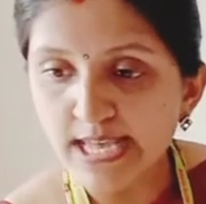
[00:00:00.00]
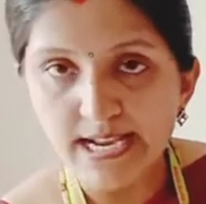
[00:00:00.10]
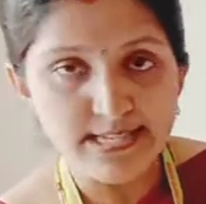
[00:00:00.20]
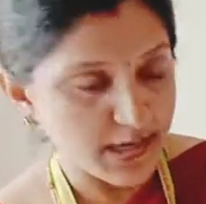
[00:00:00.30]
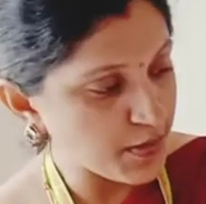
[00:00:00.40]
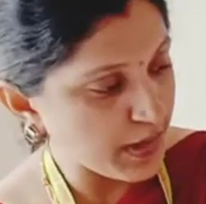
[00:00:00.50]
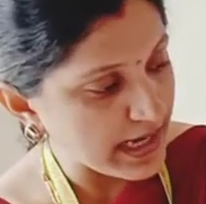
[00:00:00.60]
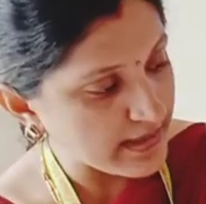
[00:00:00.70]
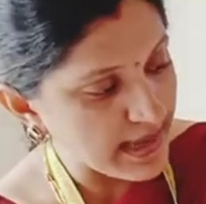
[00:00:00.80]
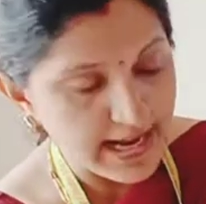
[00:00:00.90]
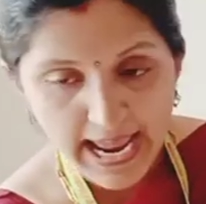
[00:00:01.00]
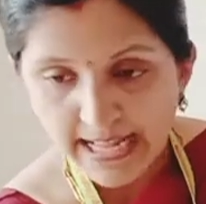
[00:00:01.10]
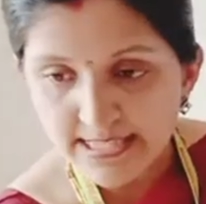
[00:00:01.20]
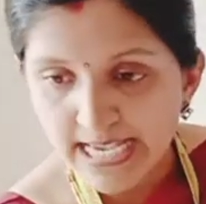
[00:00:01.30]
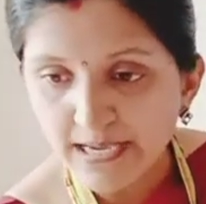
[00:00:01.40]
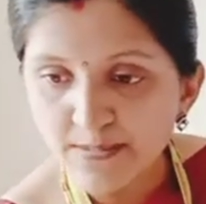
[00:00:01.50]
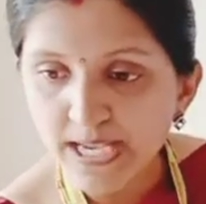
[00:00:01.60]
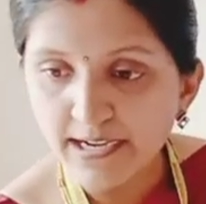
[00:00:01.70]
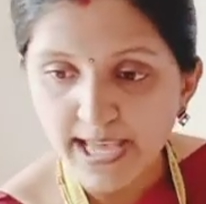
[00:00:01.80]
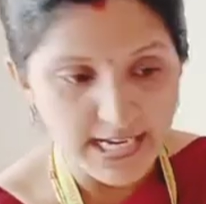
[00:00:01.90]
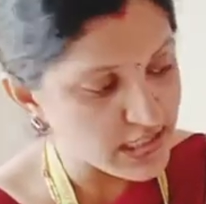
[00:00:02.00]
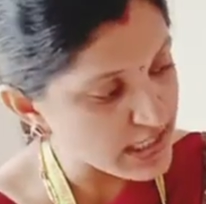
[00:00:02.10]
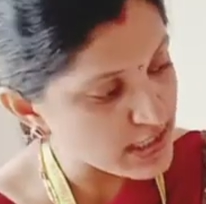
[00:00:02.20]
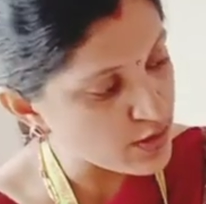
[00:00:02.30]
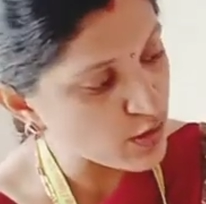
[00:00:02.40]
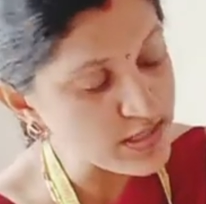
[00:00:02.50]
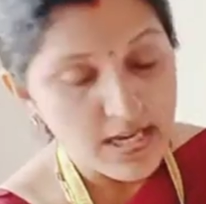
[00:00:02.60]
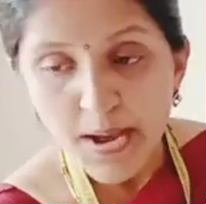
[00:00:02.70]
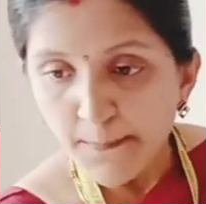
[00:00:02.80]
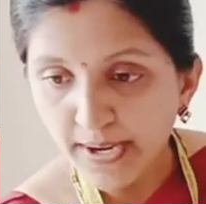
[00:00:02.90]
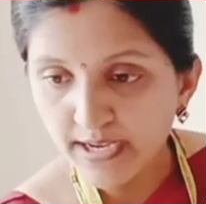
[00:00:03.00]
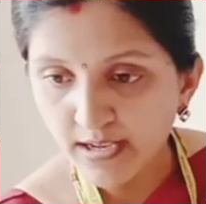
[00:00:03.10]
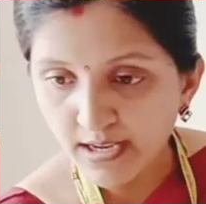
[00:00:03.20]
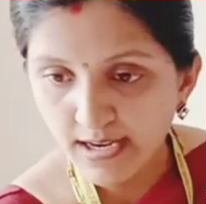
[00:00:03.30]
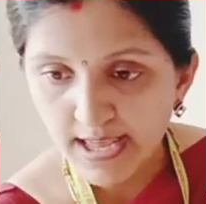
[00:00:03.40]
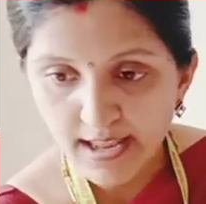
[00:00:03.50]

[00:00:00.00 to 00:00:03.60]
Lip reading: secrete their enzymes and digest those particular